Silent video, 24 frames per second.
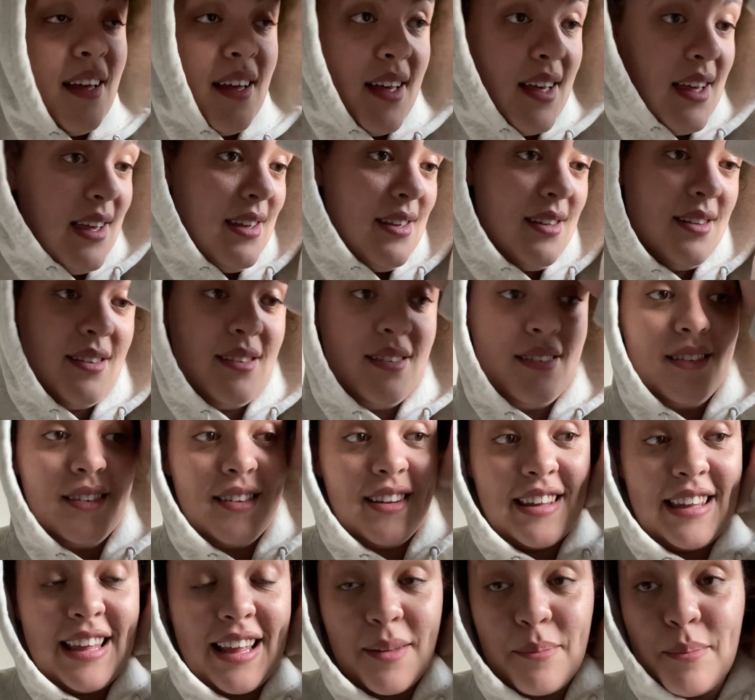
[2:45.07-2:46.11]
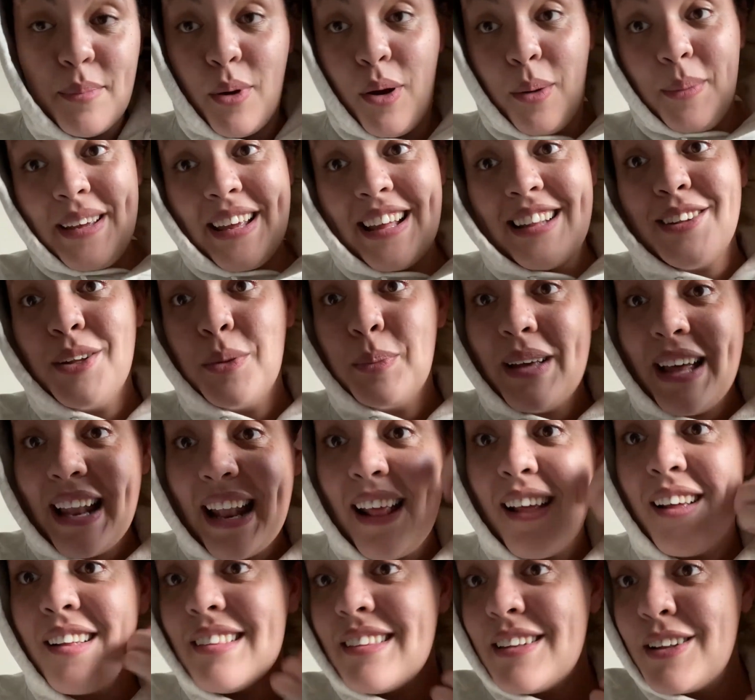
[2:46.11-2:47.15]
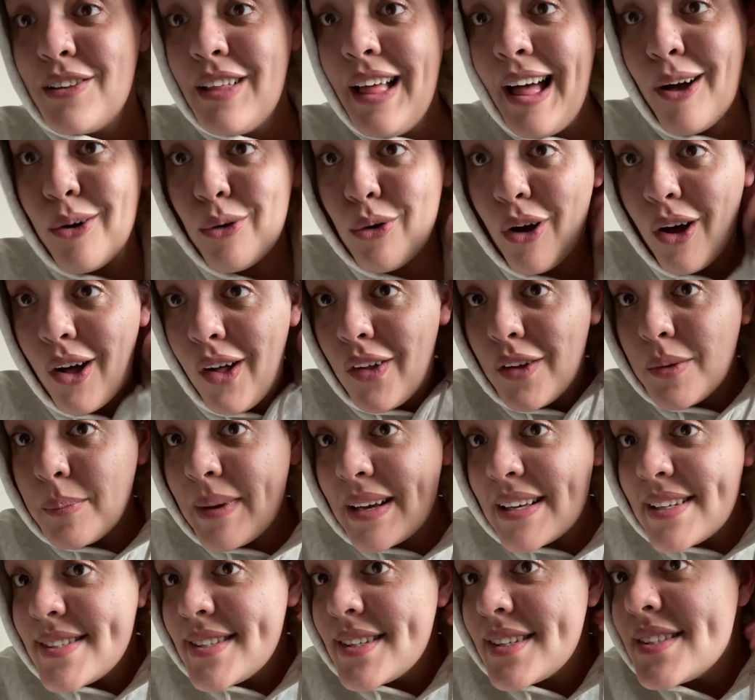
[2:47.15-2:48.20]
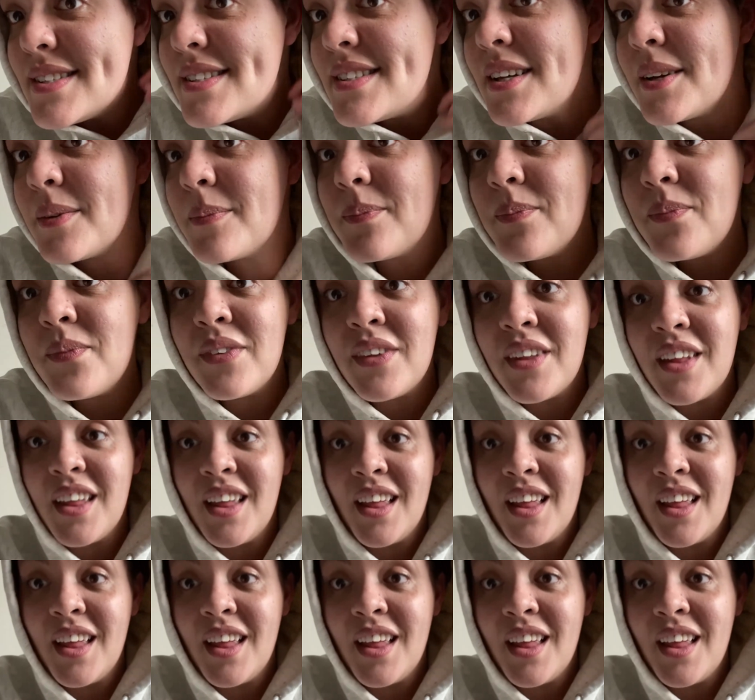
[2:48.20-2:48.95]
and probably get a little alcohol in my system